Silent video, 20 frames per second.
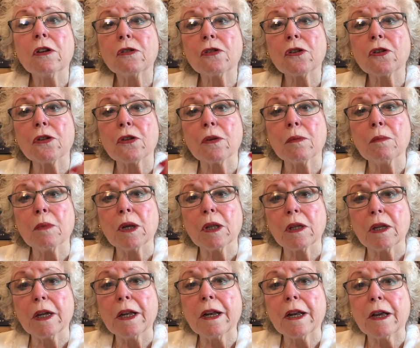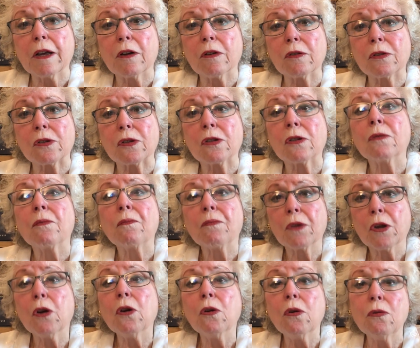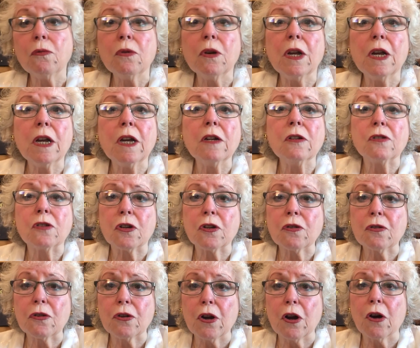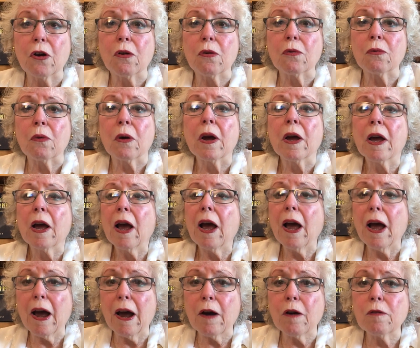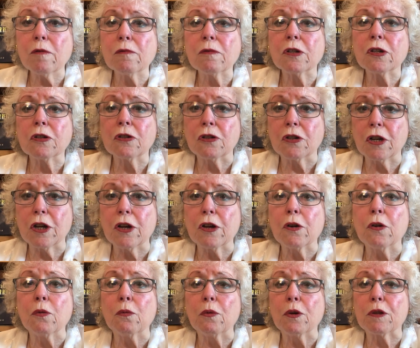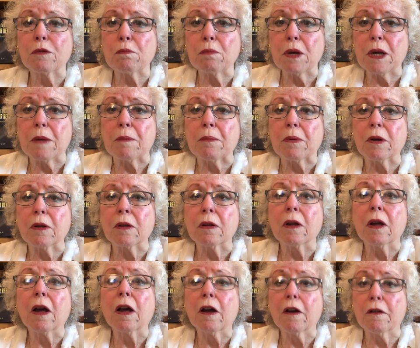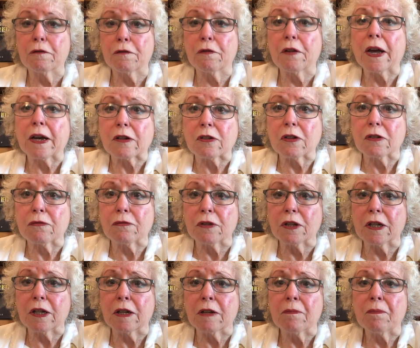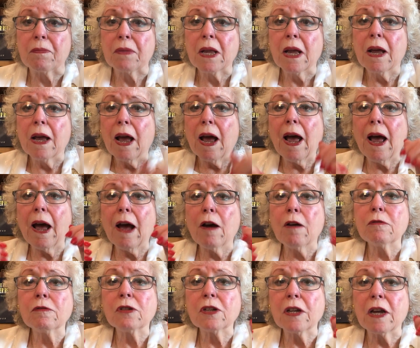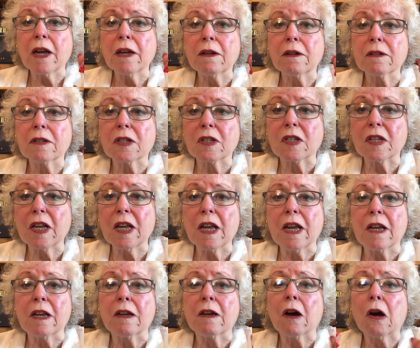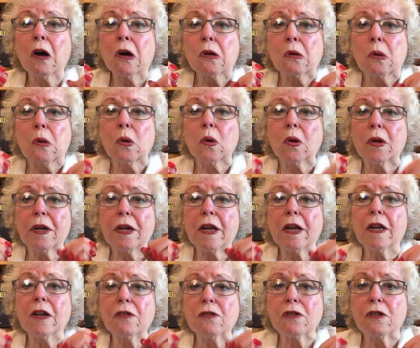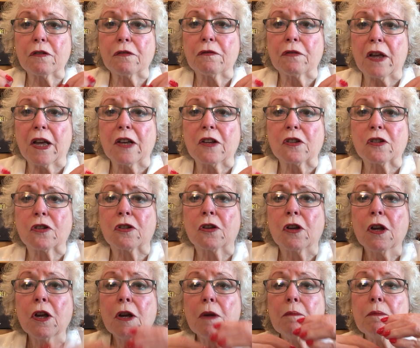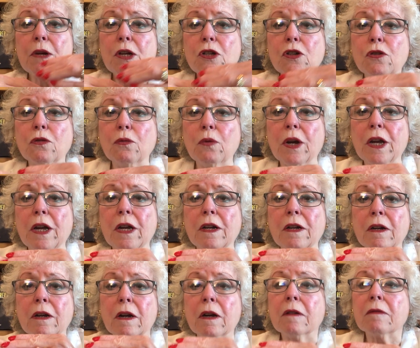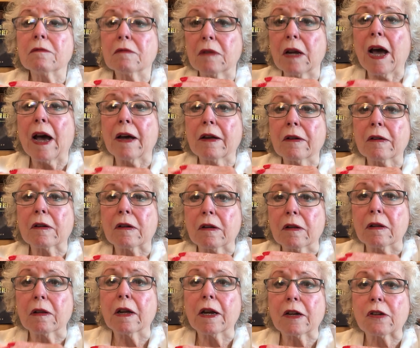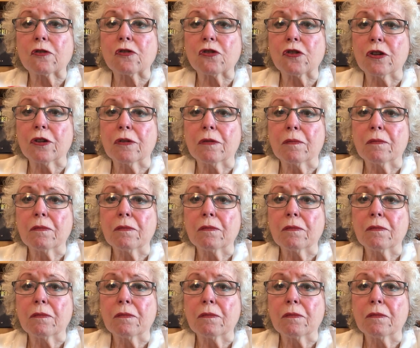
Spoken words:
to the millennials who need to know how to deal with people effectively, how to see a good interface between data collection